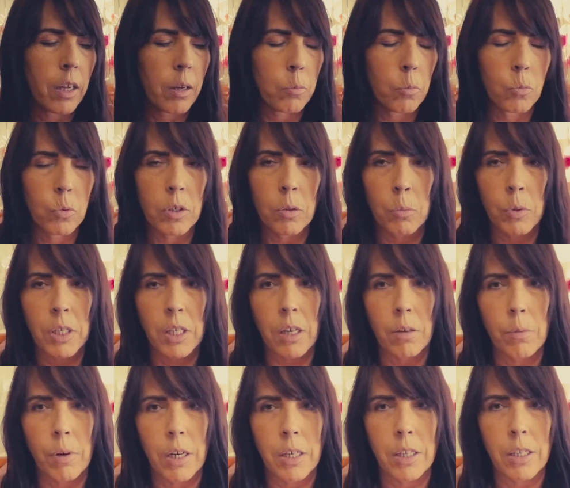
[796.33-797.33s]
when we get
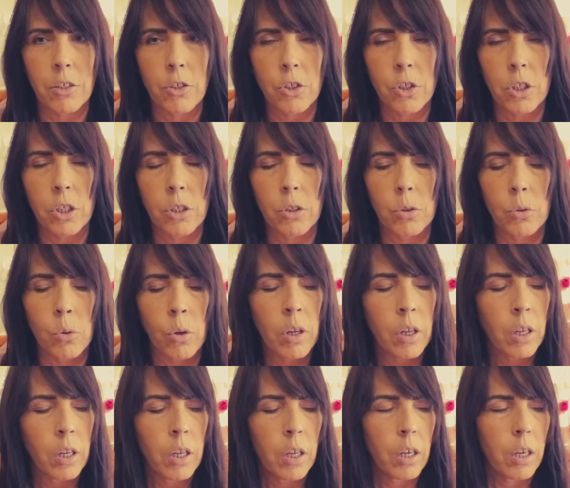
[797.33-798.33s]
ready to
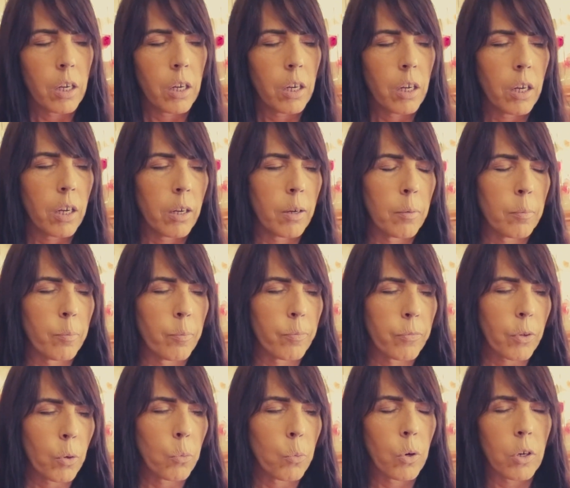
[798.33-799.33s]

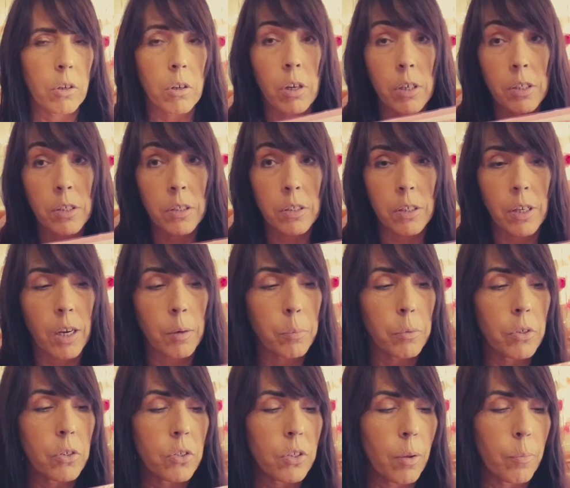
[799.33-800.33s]
work on a step
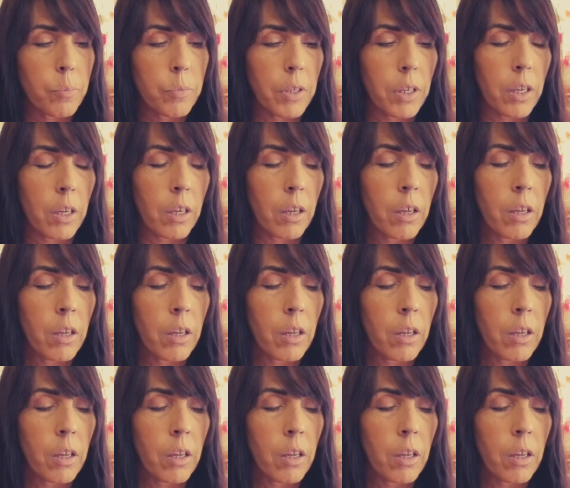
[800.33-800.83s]
or something